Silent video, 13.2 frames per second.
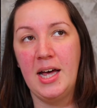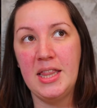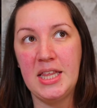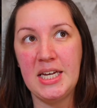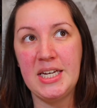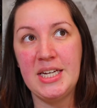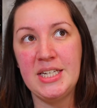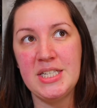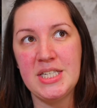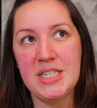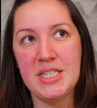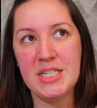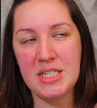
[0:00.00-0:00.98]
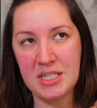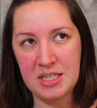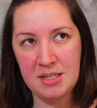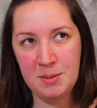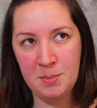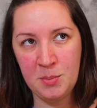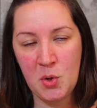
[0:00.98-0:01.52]
They
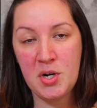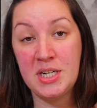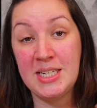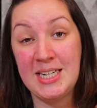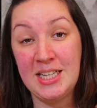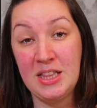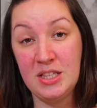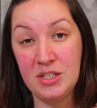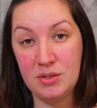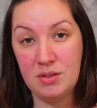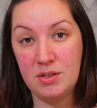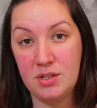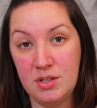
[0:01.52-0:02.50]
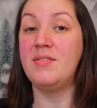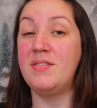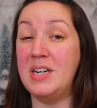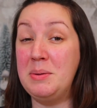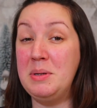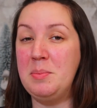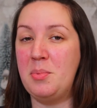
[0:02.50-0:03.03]
seem, or they look
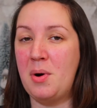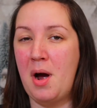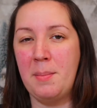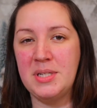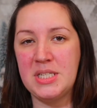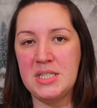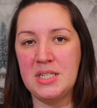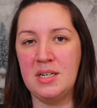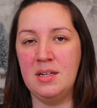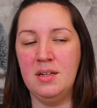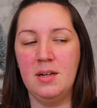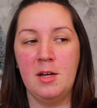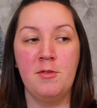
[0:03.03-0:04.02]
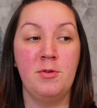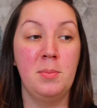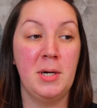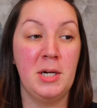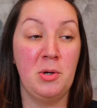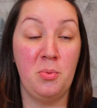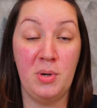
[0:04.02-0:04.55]
very promising.
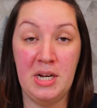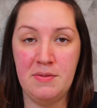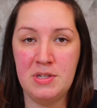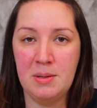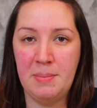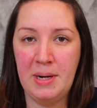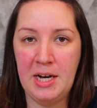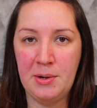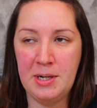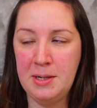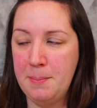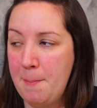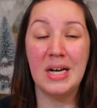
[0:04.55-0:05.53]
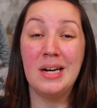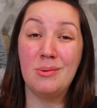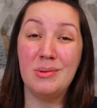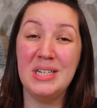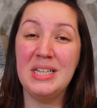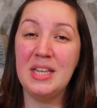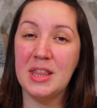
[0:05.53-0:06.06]
Everybody raves about it. I
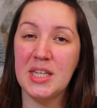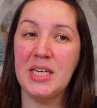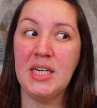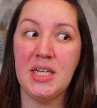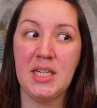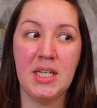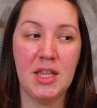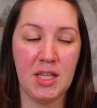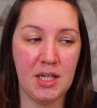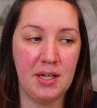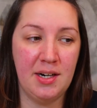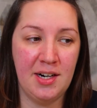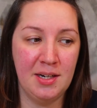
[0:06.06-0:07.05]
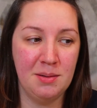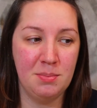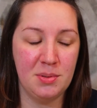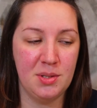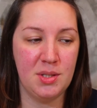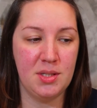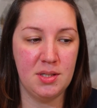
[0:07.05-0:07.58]
really think the hype
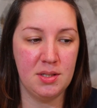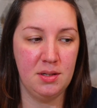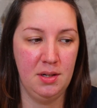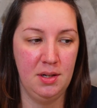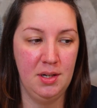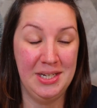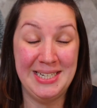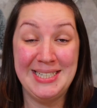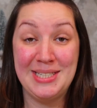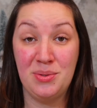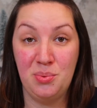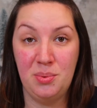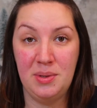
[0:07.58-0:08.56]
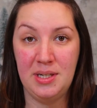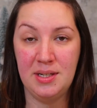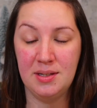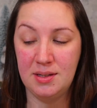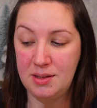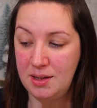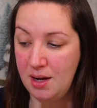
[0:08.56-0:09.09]
is
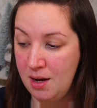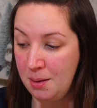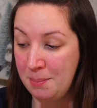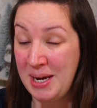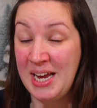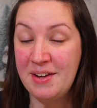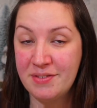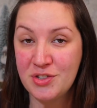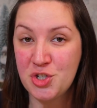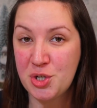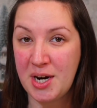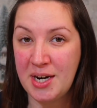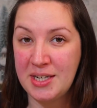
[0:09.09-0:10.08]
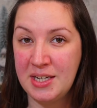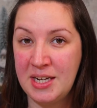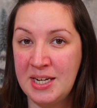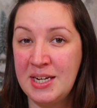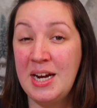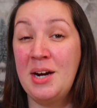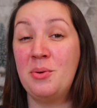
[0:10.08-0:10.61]
real. I haven't tried it
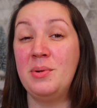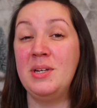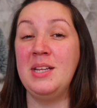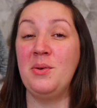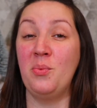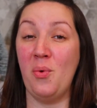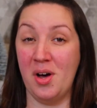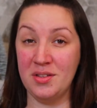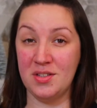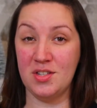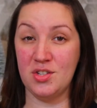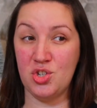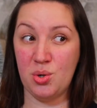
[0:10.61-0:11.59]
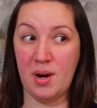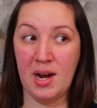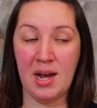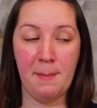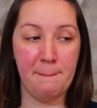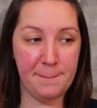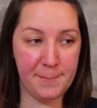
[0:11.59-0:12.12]
yet. I really want to
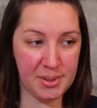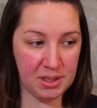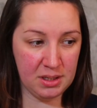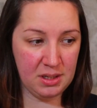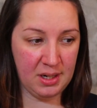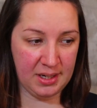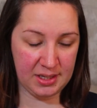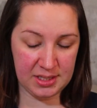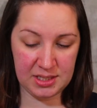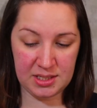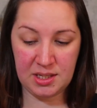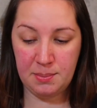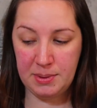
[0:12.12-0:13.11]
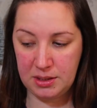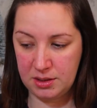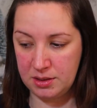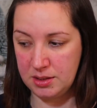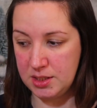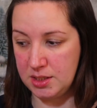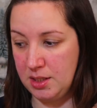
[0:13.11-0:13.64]
try it, but like I said,
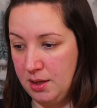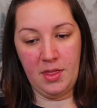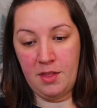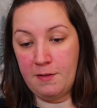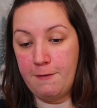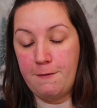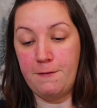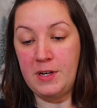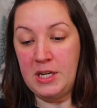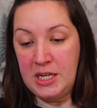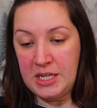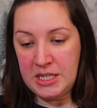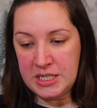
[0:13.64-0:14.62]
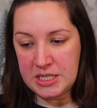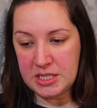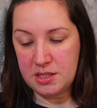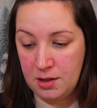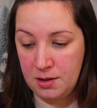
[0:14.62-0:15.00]
because the fees,